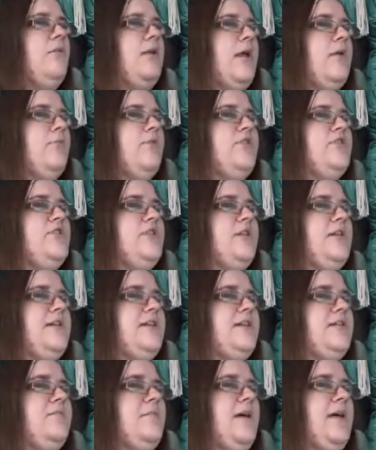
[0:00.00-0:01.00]
I originally
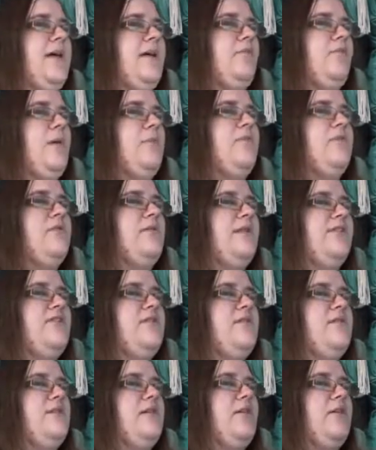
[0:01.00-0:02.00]
did my Rebels
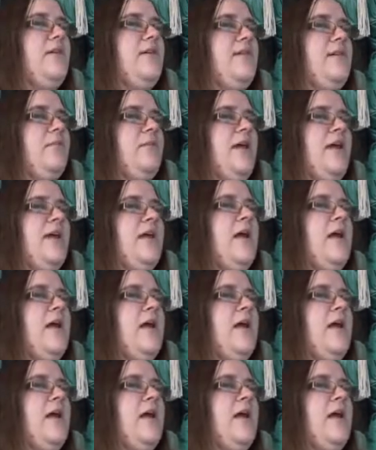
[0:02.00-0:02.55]
Legends series. I'm like,